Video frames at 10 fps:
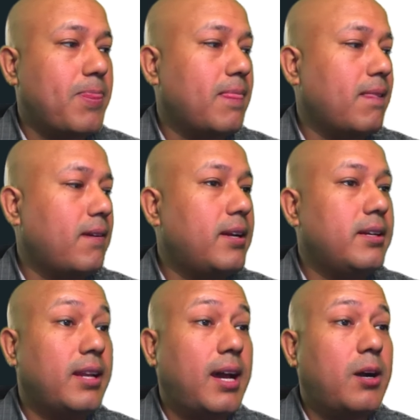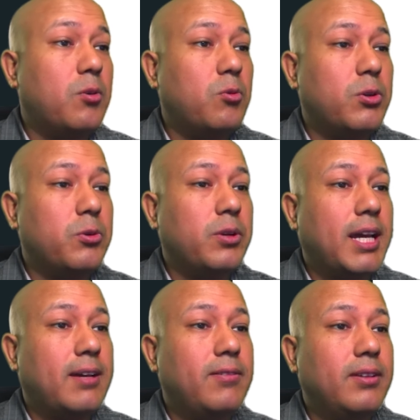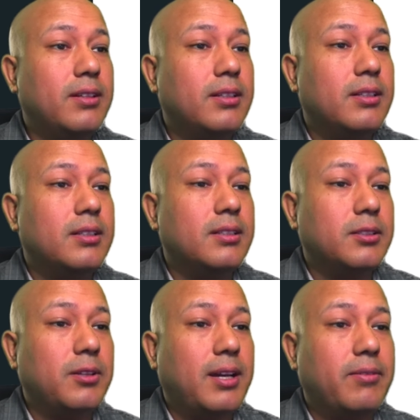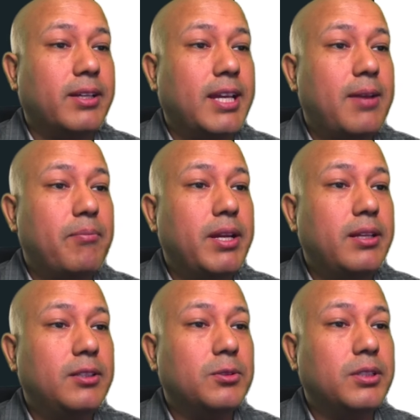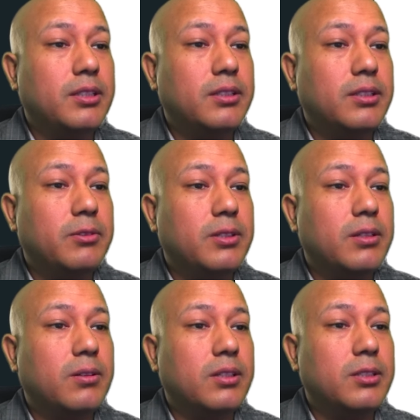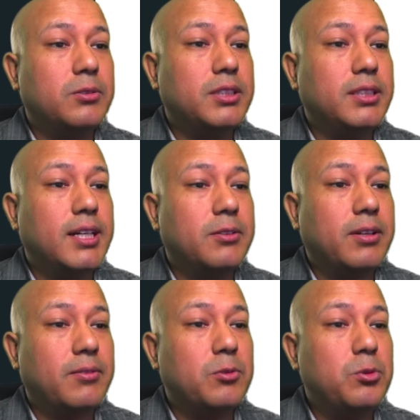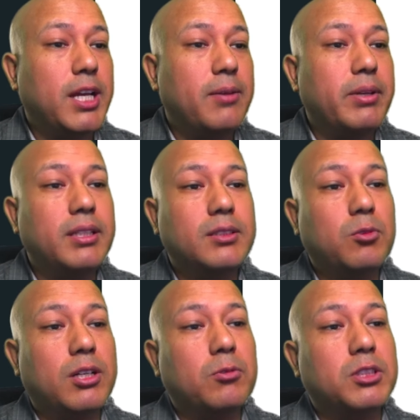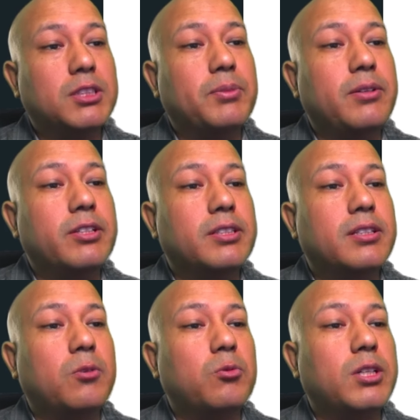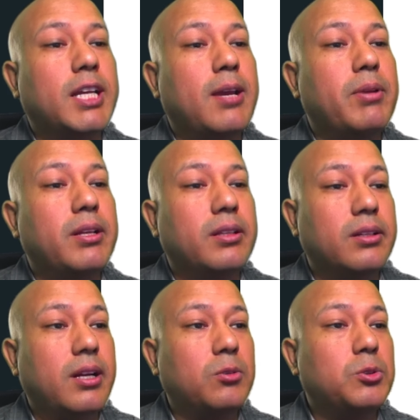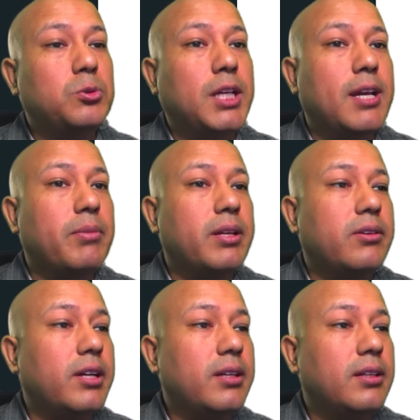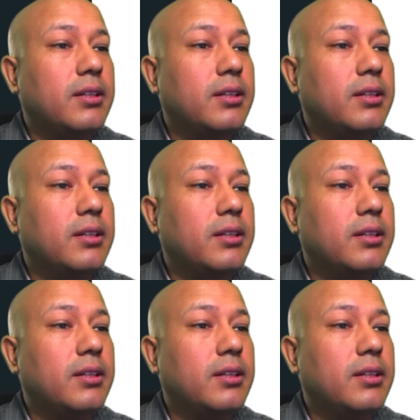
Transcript: Right, now what do you have? You have a campaign. So here if you click on it, you see that you have 2 campaigns. One was the previous round 1 campaign, the round 2 campaign, right?